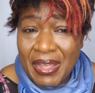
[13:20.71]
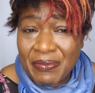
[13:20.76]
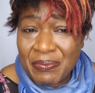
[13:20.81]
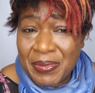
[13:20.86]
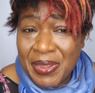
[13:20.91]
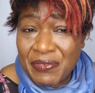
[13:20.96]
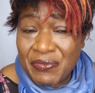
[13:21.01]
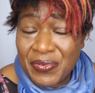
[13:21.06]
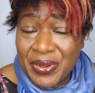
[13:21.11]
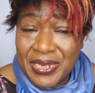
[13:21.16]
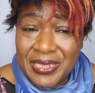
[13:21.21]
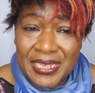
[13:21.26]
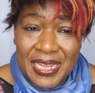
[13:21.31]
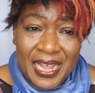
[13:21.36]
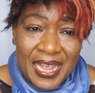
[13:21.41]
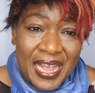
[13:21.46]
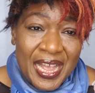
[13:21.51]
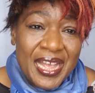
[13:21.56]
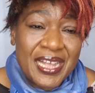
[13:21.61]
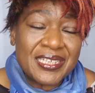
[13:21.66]
My friends
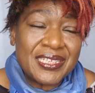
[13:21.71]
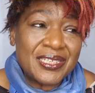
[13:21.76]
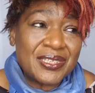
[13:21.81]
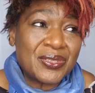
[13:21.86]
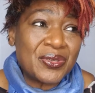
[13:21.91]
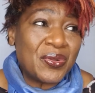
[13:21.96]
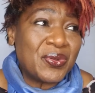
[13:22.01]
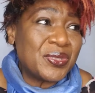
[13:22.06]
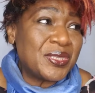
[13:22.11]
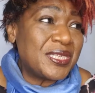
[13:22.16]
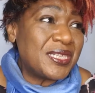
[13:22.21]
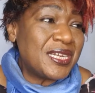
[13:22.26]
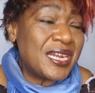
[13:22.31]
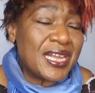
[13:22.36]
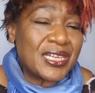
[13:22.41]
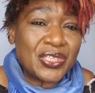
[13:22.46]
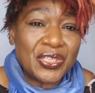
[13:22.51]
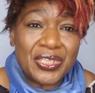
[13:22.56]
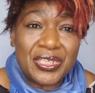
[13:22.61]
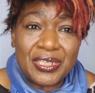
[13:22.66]
and I are discussing
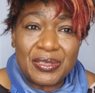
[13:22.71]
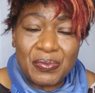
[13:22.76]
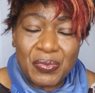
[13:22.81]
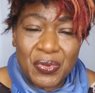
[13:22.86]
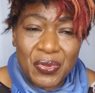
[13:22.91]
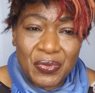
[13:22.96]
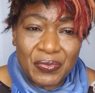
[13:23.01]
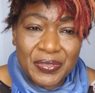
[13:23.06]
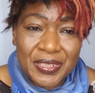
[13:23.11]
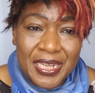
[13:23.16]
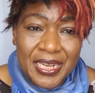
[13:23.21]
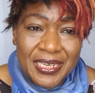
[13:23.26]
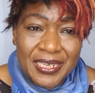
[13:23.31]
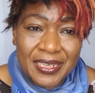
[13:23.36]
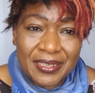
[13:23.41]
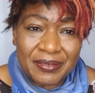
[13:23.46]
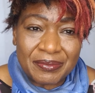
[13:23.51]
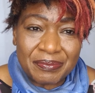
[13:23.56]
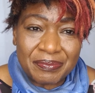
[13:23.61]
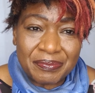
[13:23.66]
actually the book of
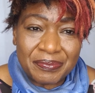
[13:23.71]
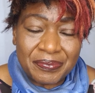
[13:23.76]
Daniel.